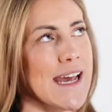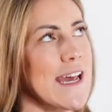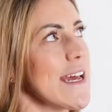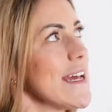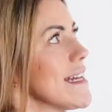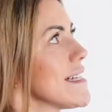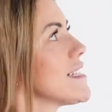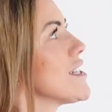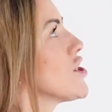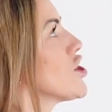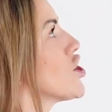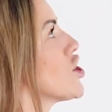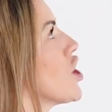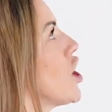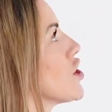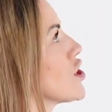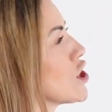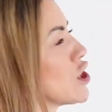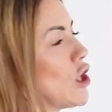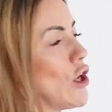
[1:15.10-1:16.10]
It has
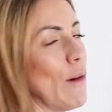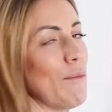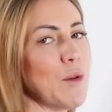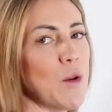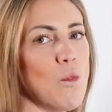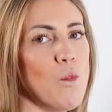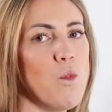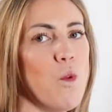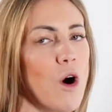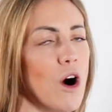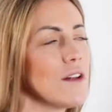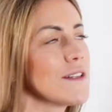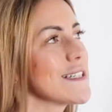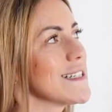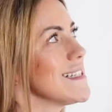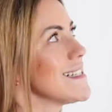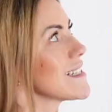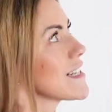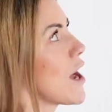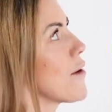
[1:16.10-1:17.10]
shot up. What
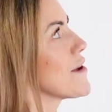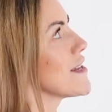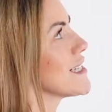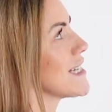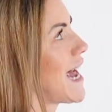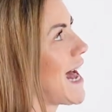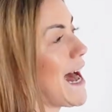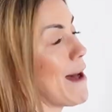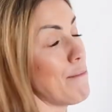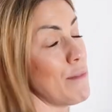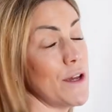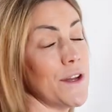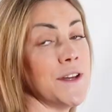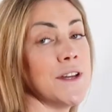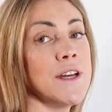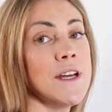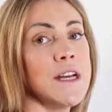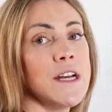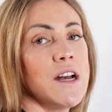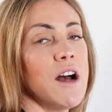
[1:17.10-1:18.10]
is going to happen?
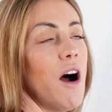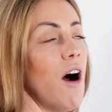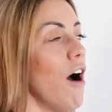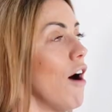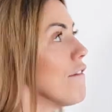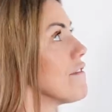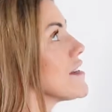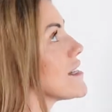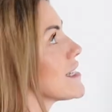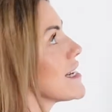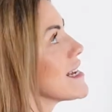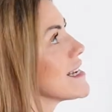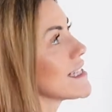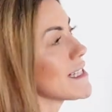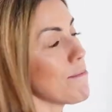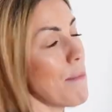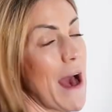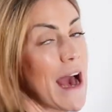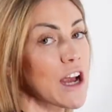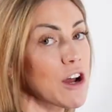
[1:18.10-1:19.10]
Obviously, it's
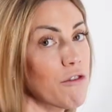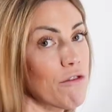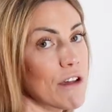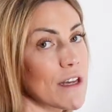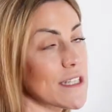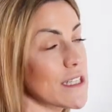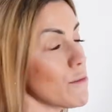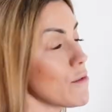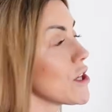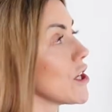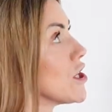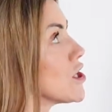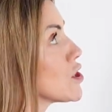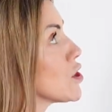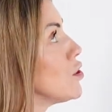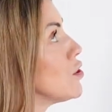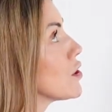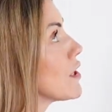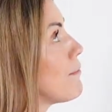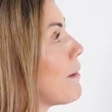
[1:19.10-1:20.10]
the pancreas that we're going to
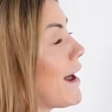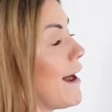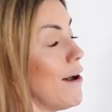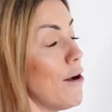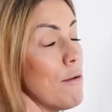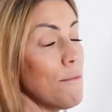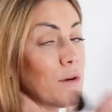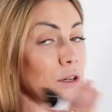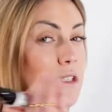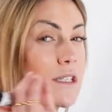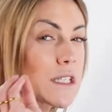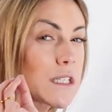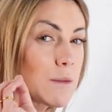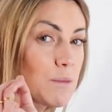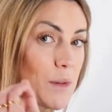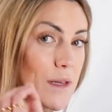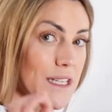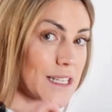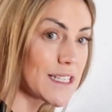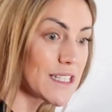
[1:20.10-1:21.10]
talk about, but
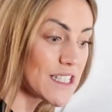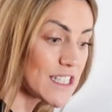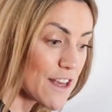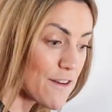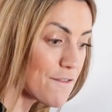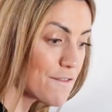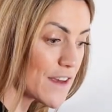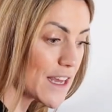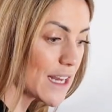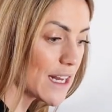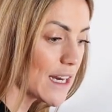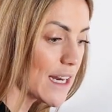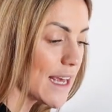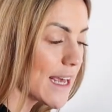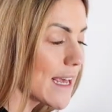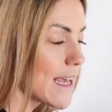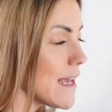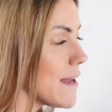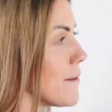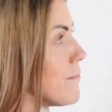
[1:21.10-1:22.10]

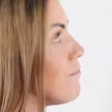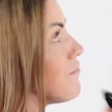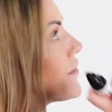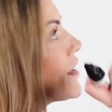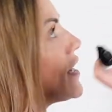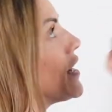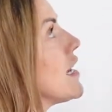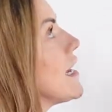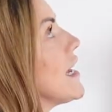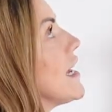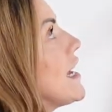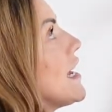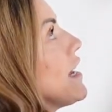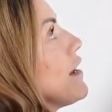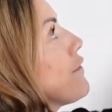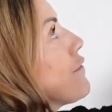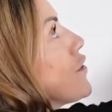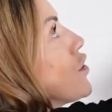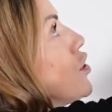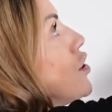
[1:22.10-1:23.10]
specifically,
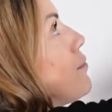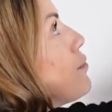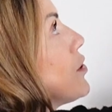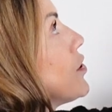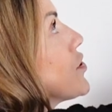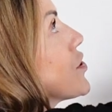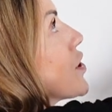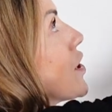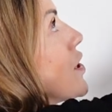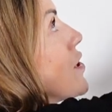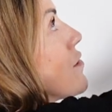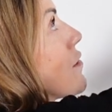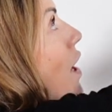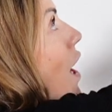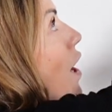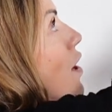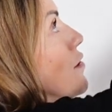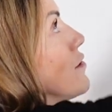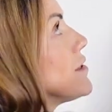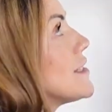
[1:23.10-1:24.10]
if your blood
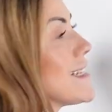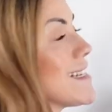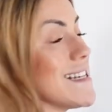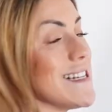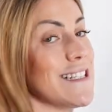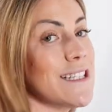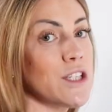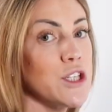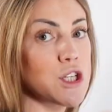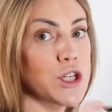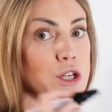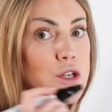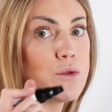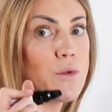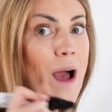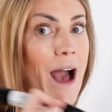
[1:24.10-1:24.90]
glucose is too